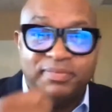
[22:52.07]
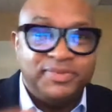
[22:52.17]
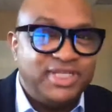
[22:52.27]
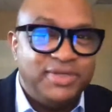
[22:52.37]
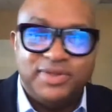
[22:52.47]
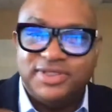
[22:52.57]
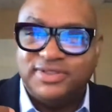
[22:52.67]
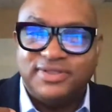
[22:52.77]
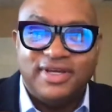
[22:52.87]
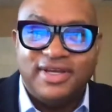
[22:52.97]
She
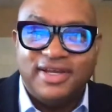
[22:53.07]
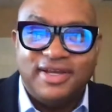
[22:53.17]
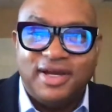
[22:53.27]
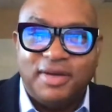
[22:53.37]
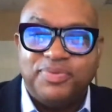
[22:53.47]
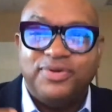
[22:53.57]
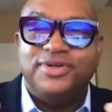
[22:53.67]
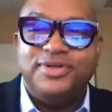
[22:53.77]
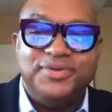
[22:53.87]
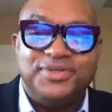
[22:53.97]
was a
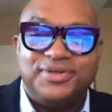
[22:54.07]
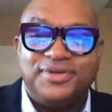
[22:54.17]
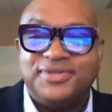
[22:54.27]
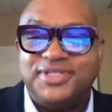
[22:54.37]
producer.